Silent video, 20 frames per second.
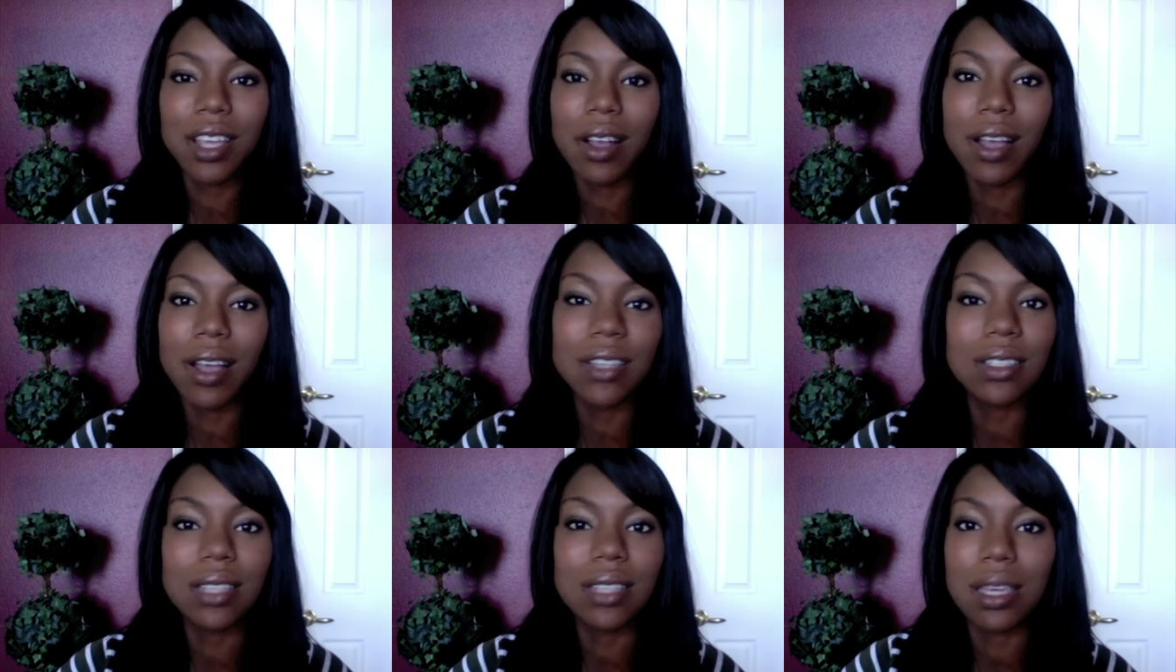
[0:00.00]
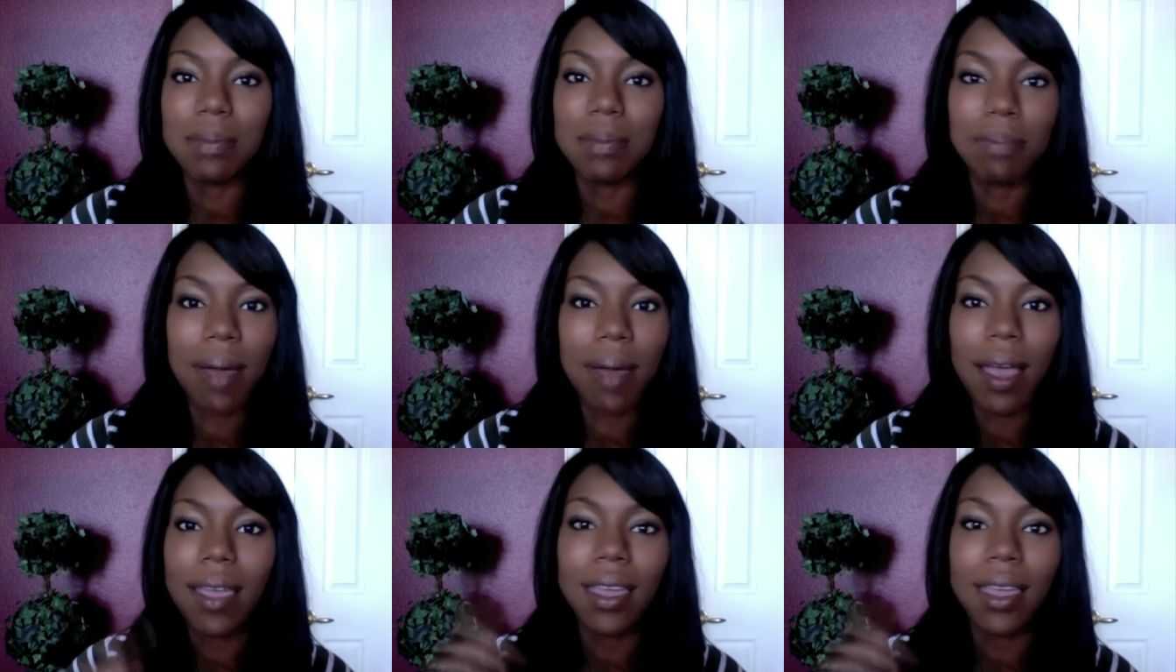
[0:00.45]
I just keep
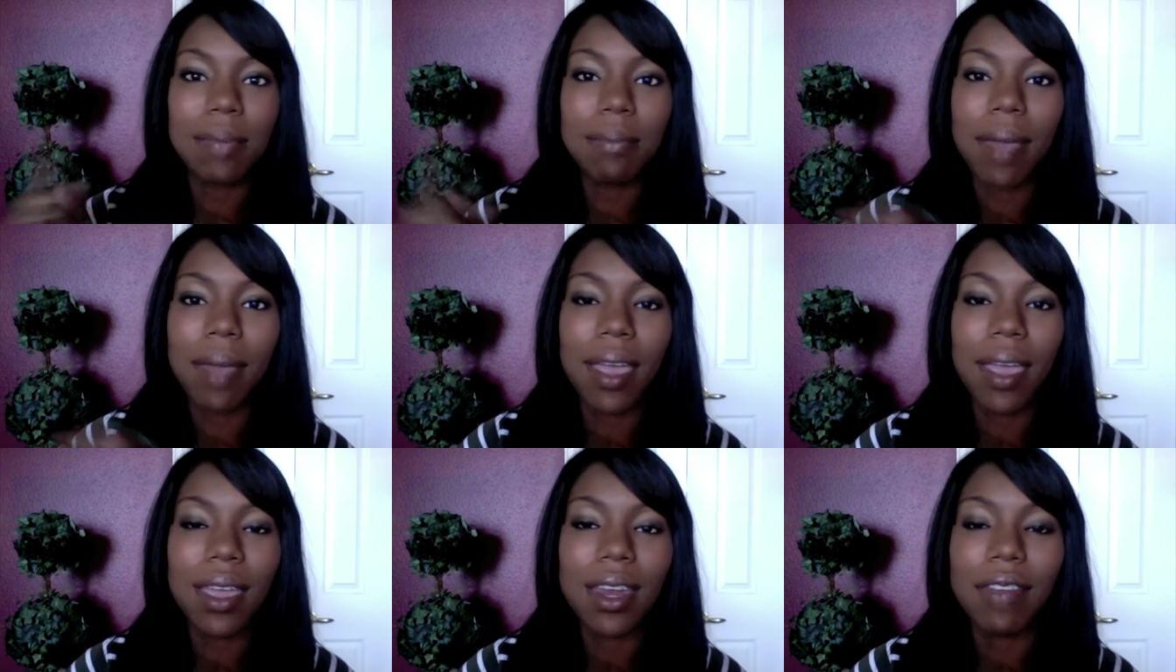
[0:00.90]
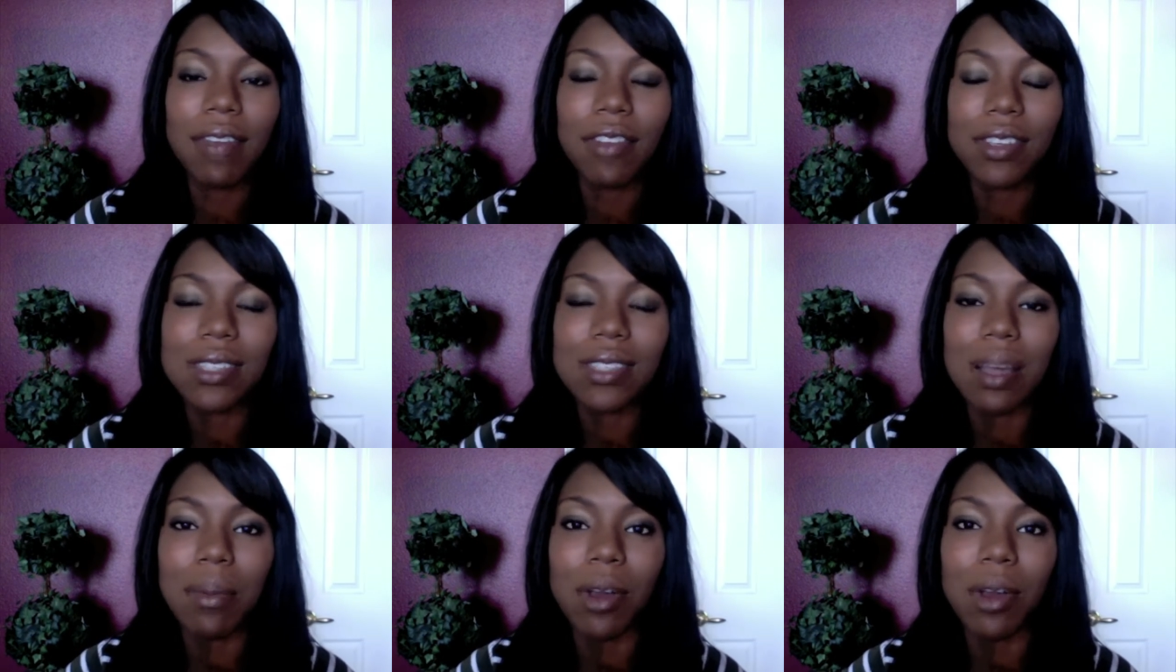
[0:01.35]
buying it and buying it every
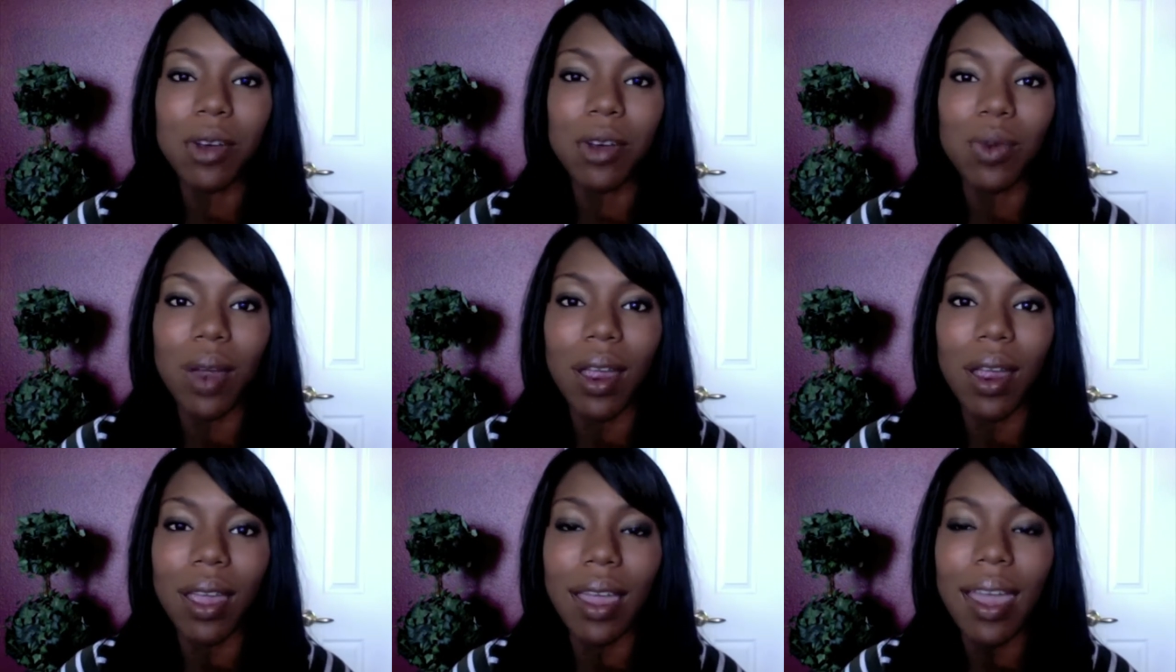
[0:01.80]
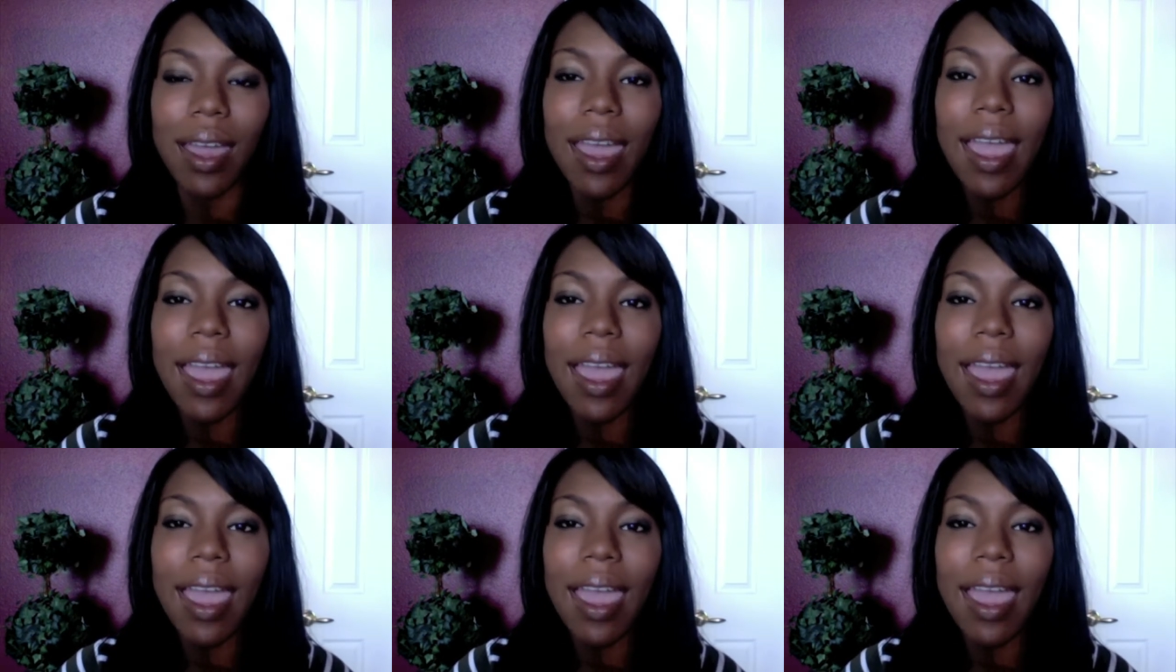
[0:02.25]
summer and wearing it,